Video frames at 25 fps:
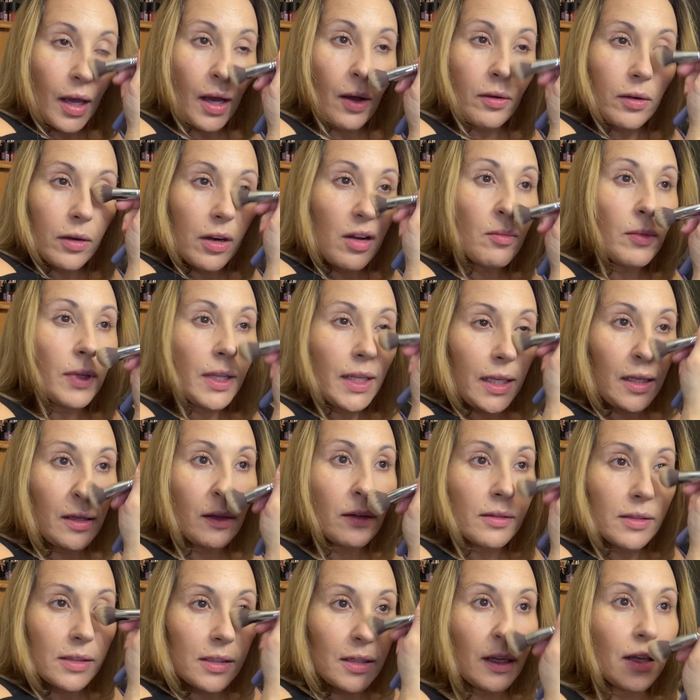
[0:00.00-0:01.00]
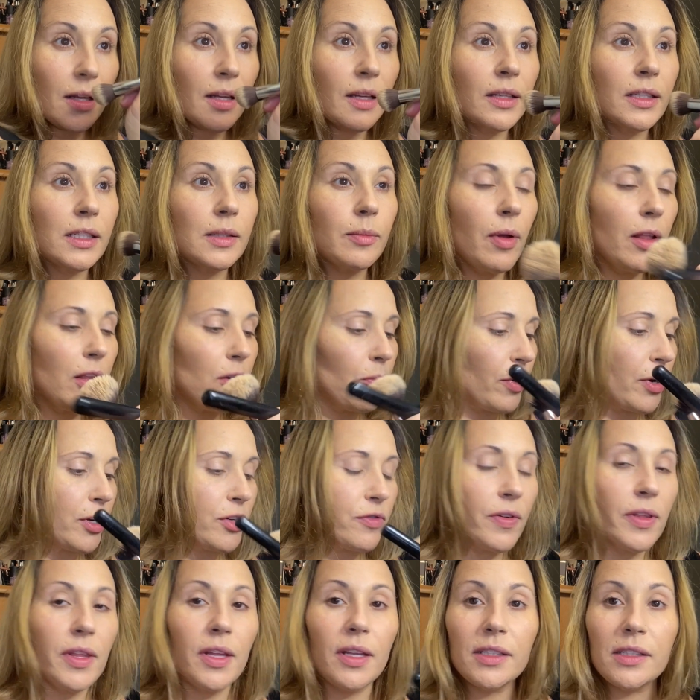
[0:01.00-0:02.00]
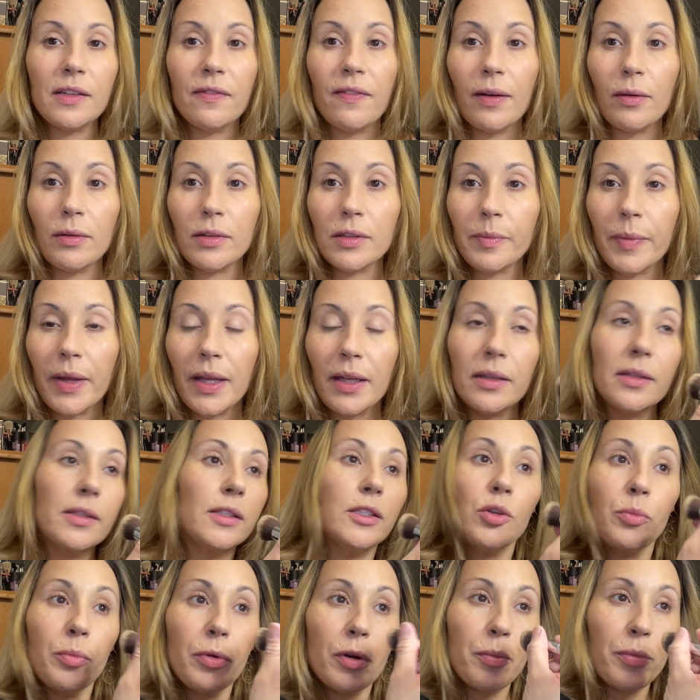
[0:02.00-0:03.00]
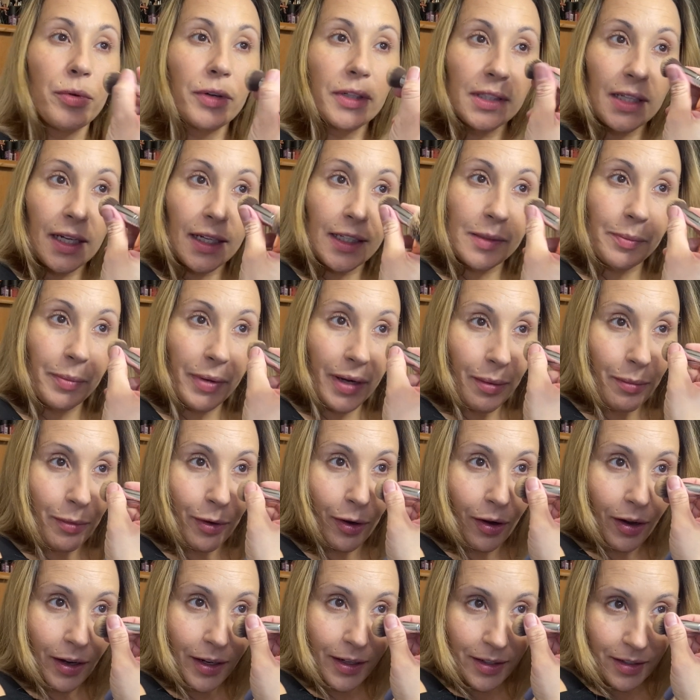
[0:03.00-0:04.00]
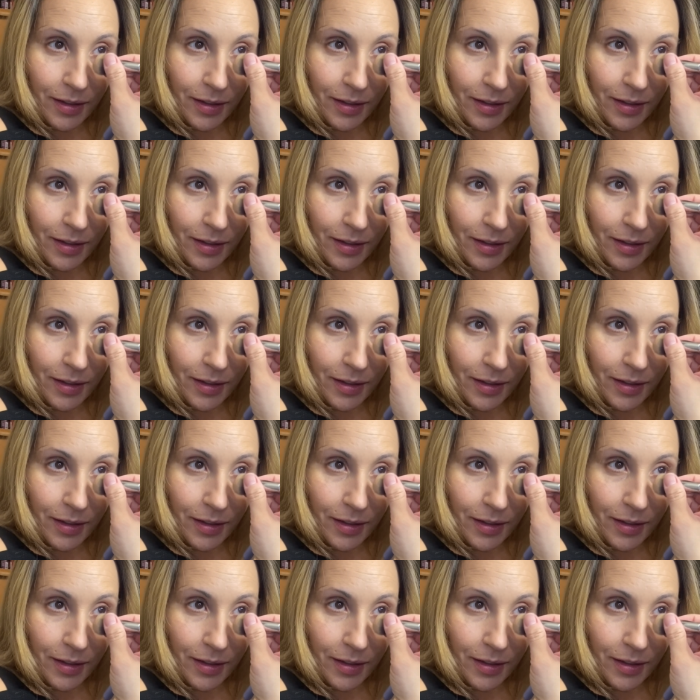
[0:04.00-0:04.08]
I would normally use a smaller brush for this if I was being super precise, but I'm not.